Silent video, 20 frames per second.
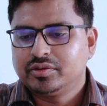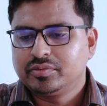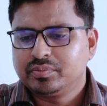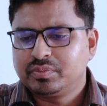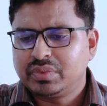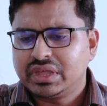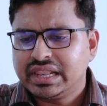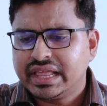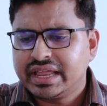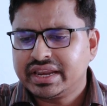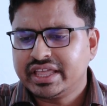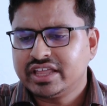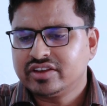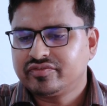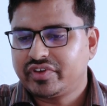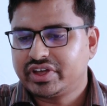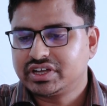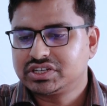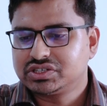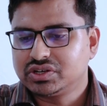Biliary
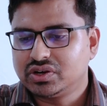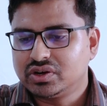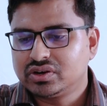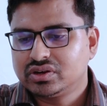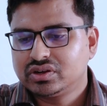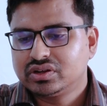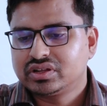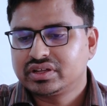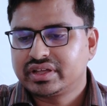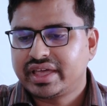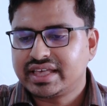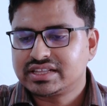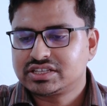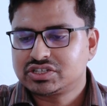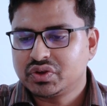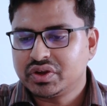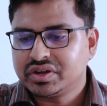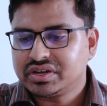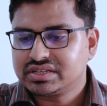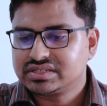infection,
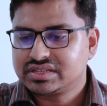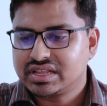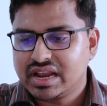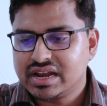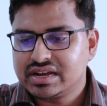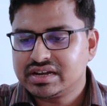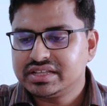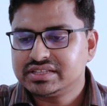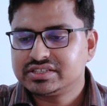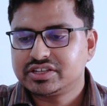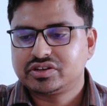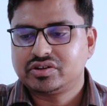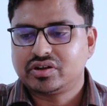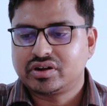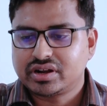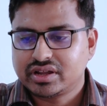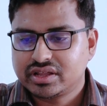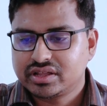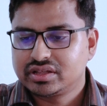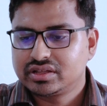gastrointestinal
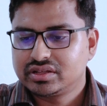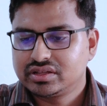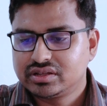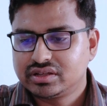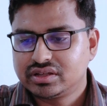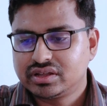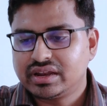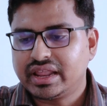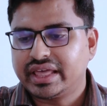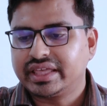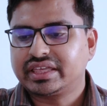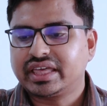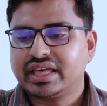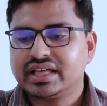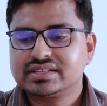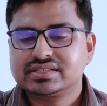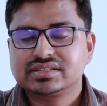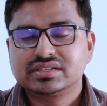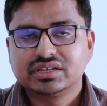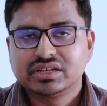disorder like
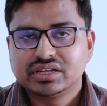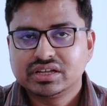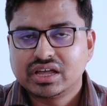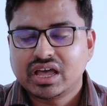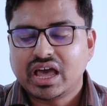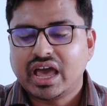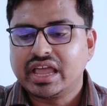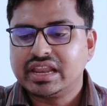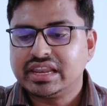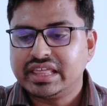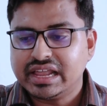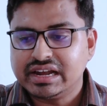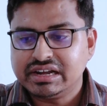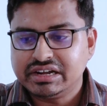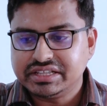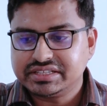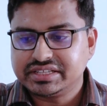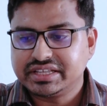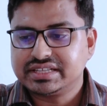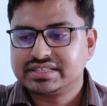as ileal
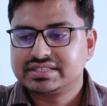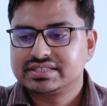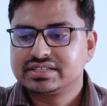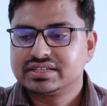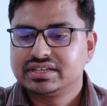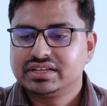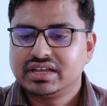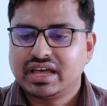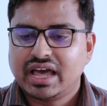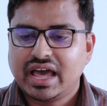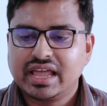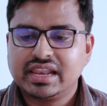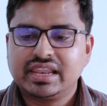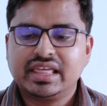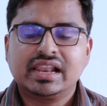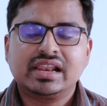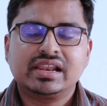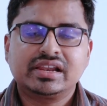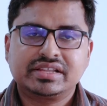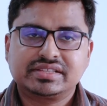disease,
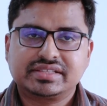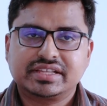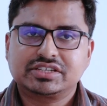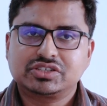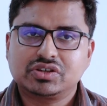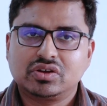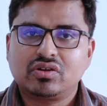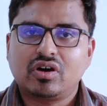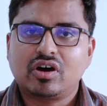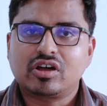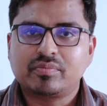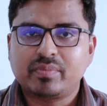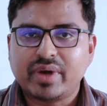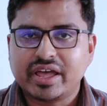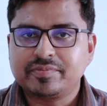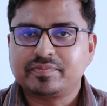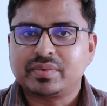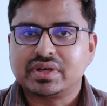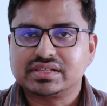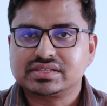ileal resection or
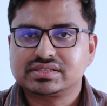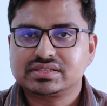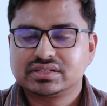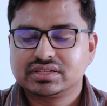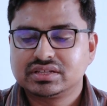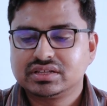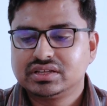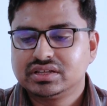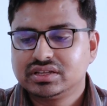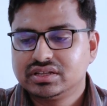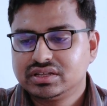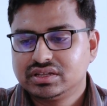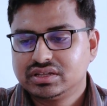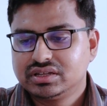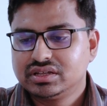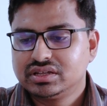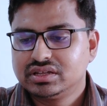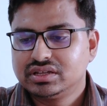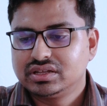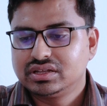bypass,
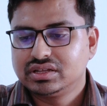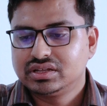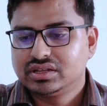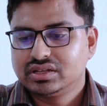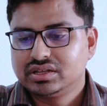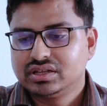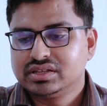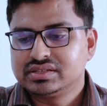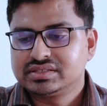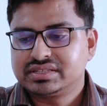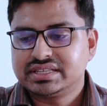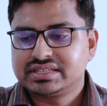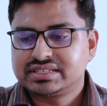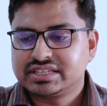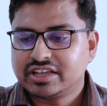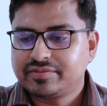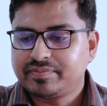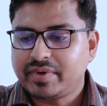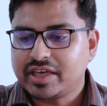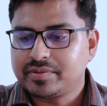
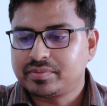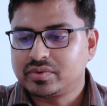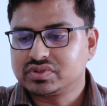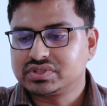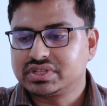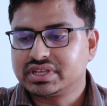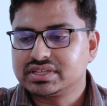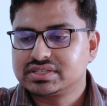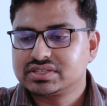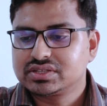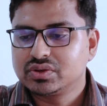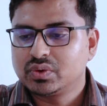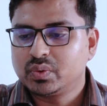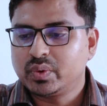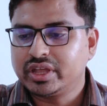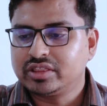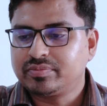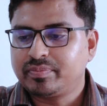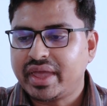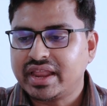cystic fibrosis
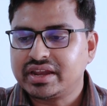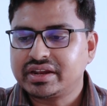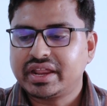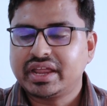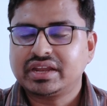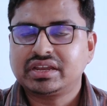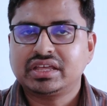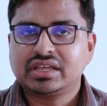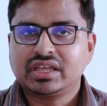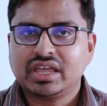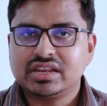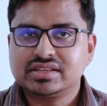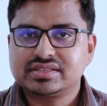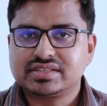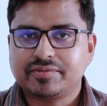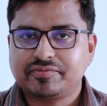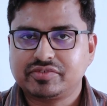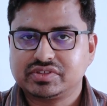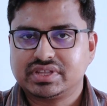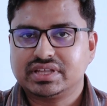with pancreatic
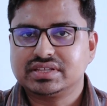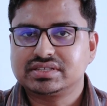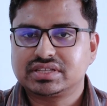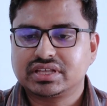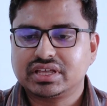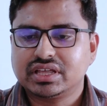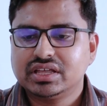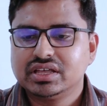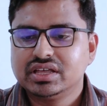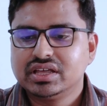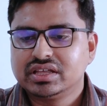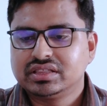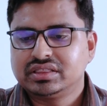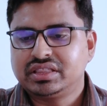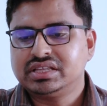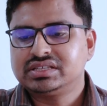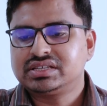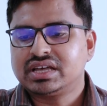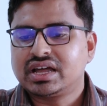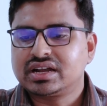insufficiency.
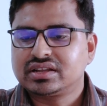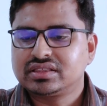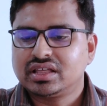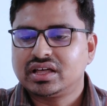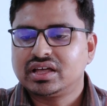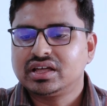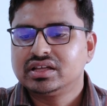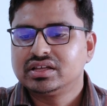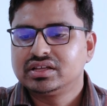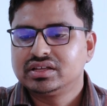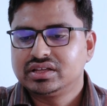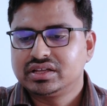These are the